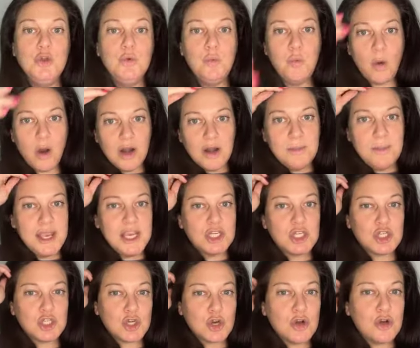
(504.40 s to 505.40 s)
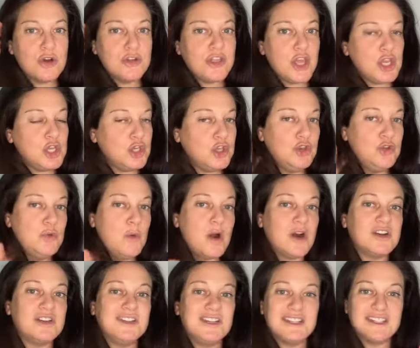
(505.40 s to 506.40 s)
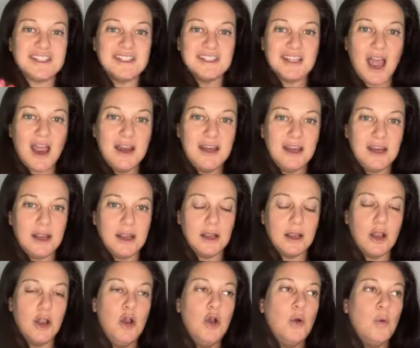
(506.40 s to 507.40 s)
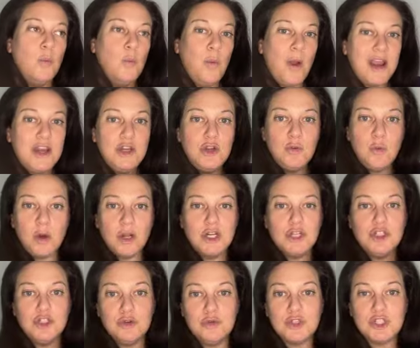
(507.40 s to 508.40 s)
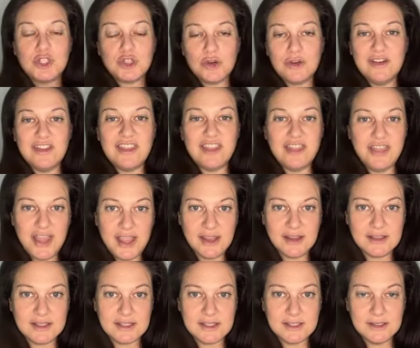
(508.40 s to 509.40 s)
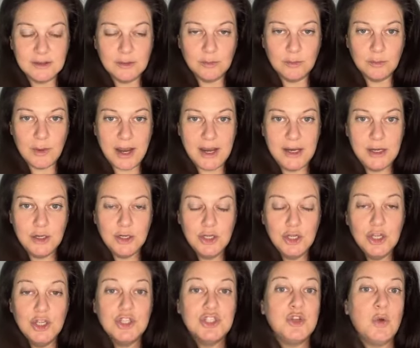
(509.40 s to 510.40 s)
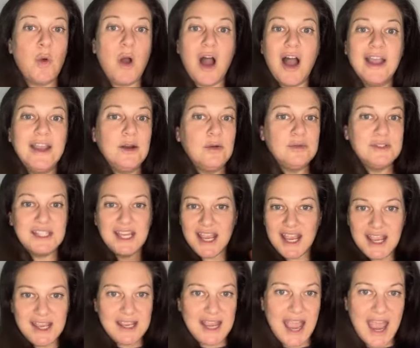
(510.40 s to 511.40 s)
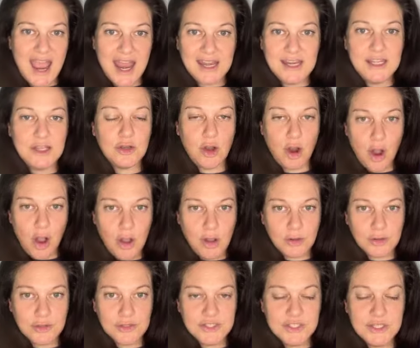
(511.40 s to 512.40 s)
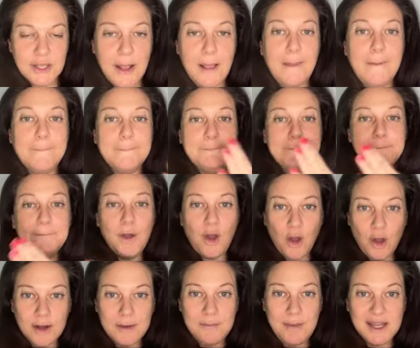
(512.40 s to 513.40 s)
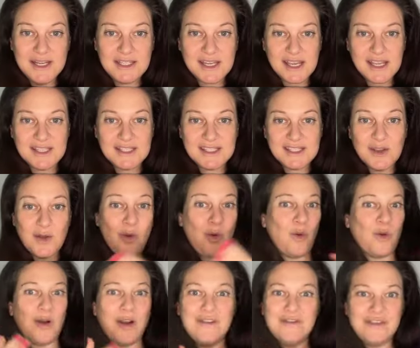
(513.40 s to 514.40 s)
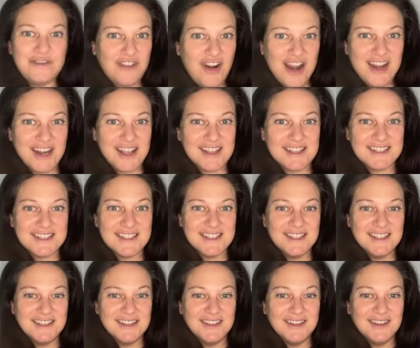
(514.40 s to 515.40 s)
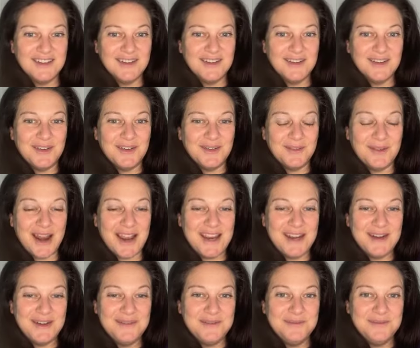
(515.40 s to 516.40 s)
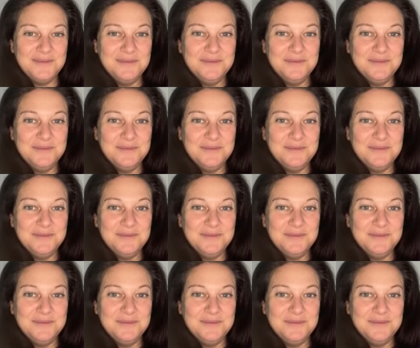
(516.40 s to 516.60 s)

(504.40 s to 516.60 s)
you want to make sure that you are deciding when you want to do certain things, right? So I don't take any calls on Mondays or on Fridays, right?